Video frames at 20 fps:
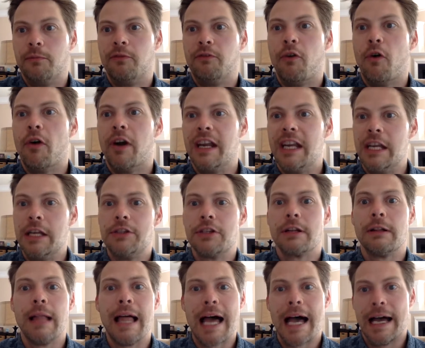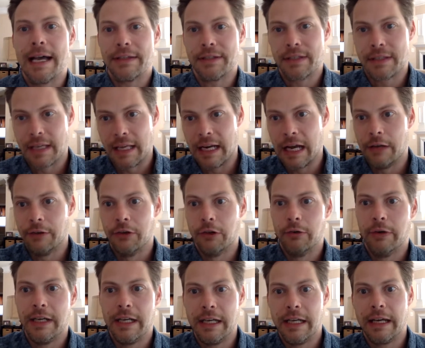for each class, and I'll do
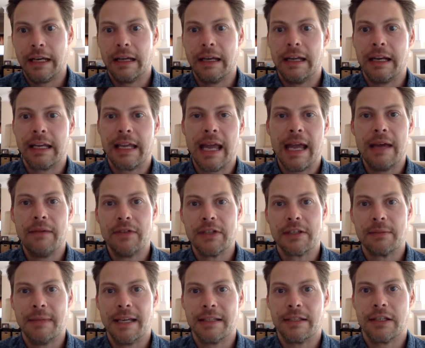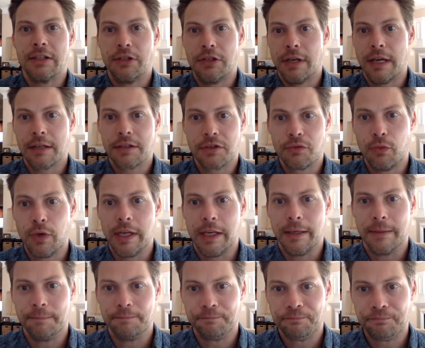it in a Canvas message next week